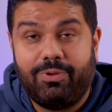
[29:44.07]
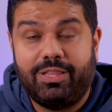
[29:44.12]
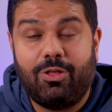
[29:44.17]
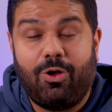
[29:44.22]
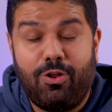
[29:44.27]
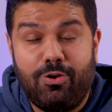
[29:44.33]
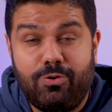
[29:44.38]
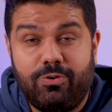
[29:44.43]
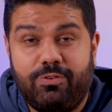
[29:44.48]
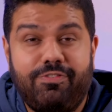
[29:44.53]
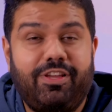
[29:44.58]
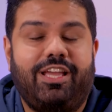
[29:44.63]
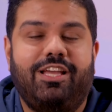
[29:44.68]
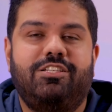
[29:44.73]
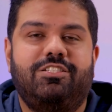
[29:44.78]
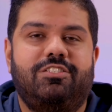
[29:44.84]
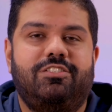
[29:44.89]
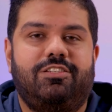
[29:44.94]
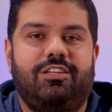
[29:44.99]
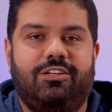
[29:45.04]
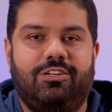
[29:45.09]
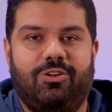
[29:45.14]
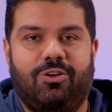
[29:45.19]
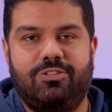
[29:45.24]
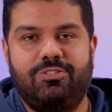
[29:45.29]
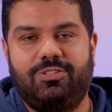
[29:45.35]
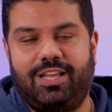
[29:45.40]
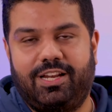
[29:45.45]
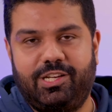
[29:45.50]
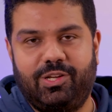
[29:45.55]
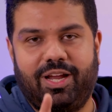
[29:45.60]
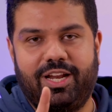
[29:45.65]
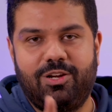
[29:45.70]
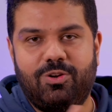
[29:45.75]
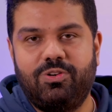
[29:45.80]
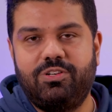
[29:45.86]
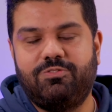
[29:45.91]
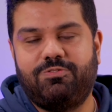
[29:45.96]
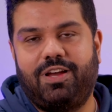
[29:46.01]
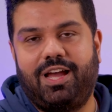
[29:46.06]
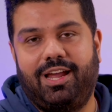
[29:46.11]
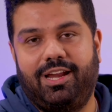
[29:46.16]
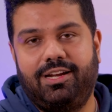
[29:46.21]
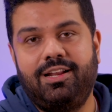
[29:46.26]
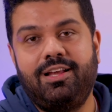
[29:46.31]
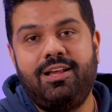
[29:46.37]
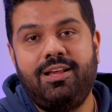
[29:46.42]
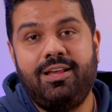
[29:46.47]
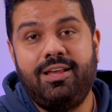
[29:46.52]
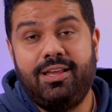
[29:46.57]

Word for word: with all notifications turned on so that you get notified.